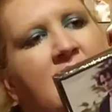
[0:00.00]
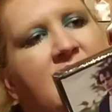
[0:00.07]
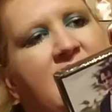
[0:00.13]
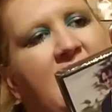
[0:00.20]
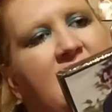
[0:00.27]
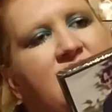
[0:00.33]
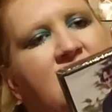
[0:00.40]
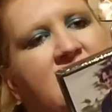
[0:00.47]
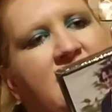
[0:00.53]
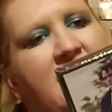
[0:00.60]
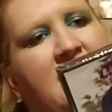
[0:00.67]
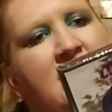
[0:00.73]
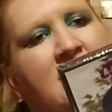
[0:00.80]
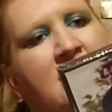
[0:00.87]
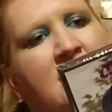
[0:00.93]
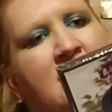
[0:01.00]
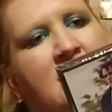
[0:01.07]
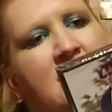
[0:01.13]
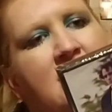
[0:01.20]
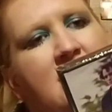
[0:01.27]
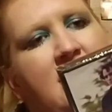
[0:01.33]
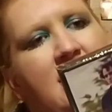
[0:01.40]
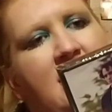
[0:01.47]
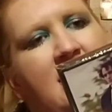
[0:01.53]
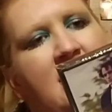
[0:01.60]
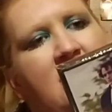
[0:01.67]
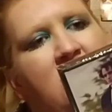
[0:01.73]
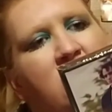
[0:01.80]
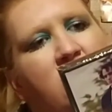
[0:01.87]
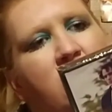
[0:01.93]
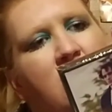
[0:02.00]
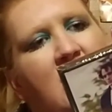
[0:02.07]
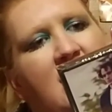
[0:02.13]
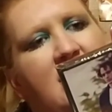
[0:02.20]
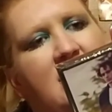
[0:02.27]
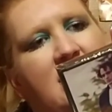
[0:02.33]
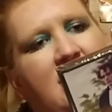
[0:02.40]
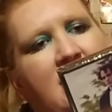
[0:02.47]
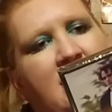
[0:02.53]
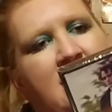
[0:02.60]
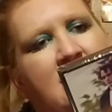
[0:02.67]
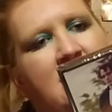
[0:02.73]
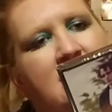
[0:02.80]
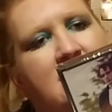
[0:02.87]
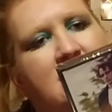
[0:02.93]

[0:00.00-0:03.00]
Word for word: Catherine Keener, and Riley